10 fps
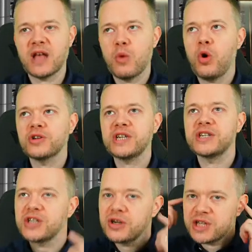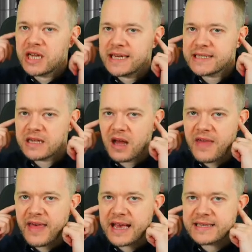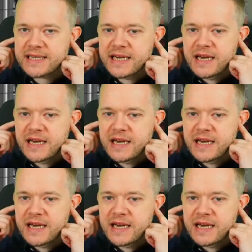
Like, what do you do? Do you listen like this?